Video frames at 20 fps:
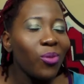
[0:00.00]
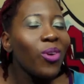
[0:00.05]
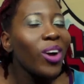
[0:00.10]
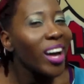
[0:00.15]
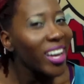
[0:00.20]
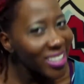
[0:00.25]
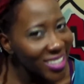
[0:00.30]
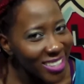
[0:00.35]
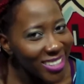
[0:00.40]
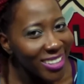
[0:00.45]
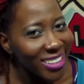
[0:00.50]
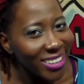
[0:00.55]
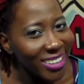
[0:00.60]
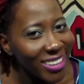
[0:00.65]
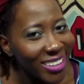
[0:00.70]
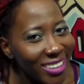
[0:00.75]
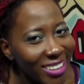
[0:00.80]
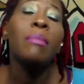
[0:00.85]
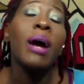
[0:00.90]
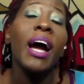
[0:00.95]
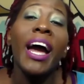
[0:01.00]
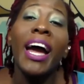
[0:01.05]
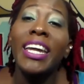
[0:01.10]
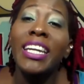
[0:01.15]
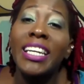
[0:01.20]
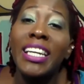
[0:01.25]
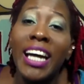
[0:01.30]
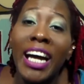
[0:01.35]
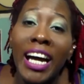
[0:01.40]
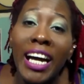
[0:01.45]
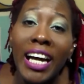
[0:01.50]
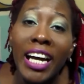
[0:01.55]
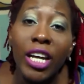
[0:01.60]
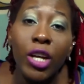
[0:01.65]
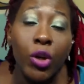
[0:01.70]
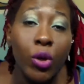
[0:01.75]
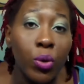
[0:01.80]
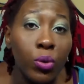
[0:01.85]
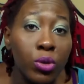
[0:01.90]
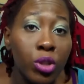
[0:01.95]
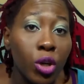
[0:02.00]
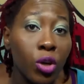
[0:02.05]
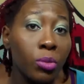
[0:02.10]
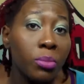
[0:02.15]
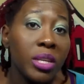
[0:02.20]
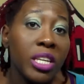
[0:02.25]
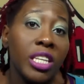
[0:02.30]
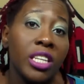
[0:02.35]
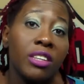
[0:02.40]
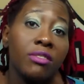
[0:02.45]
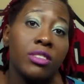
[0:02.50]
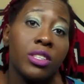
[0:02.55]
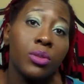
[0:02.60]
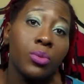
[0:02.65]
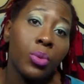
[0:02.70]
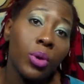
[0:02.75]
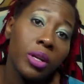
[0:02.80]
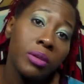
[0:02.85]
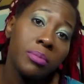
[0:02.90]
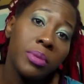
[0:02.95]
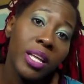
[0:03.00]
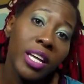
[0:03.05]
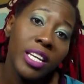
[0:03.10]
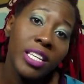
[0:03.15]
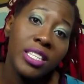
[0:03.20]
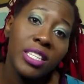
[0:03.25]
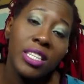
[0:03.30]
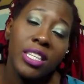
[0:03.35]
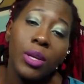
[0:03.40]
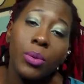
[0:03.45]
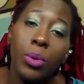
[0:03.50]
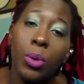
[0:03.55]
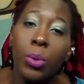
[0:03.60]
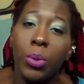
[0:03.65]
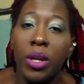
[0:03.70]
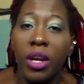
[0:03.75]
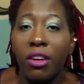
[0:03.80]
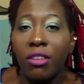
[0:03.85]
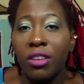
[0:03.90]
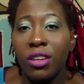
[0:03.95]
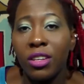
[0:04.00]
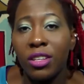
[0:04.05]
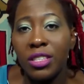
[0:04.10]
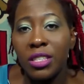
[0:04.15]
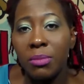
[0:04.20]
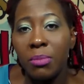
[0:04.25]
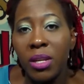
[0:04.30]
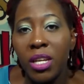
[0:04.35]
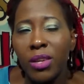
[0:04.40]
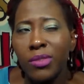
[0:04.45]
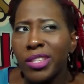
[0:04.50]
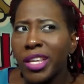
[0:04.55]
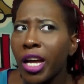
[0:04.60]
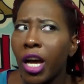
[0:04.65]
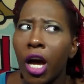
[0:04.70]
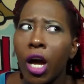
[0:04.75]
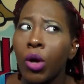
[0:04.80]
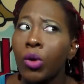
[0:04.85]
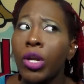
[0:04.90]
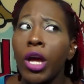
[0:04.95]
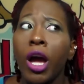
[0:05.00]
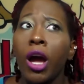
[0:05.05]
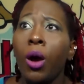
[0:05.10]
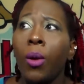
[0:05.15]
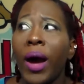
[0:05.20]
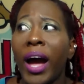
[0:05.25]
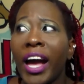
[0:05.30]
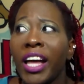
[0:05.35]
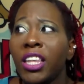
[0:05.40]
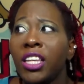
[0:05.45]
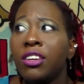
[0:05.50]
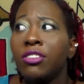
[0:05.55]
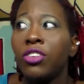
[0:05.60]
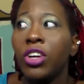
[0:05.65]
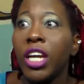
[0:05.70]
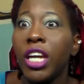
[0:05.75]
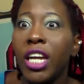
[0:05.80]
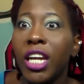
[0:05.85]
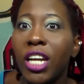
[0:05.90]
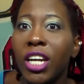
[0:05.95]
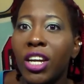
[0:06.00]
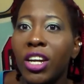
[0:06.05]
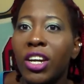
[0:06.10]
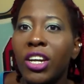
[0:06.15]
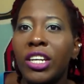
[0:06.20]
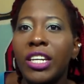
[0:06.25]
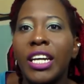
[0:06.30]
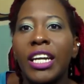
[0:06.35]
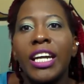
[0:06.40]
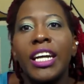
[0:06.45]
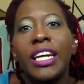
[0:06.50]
what? I had a guy who told me he lived in one place, then when we got ready to meet, he was like, oh no, I live here.